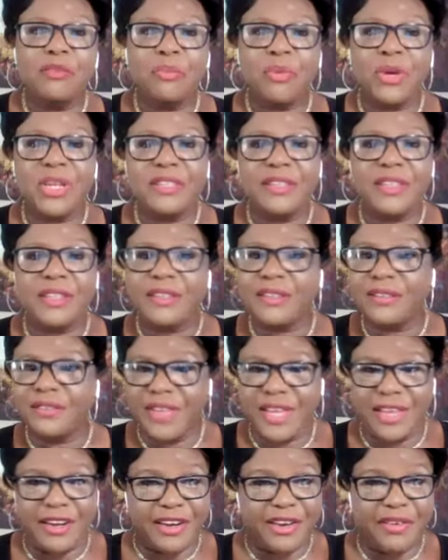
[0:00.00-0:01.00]
didn't embrace it.
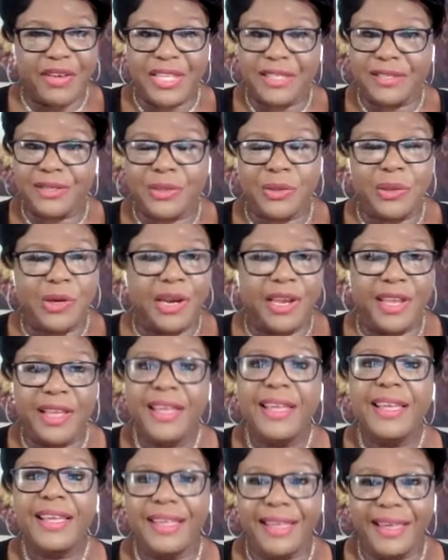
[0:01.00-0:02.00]
You got a great
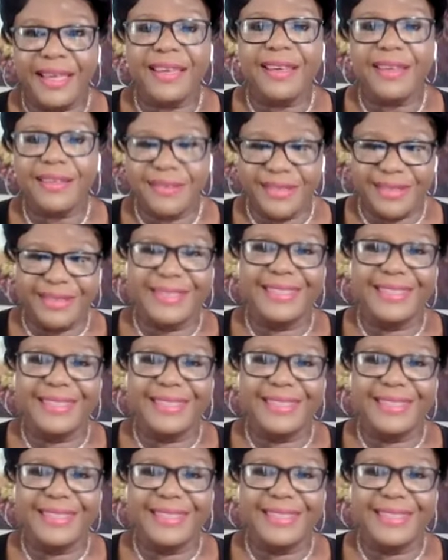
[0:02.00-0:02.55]
story. Yeah.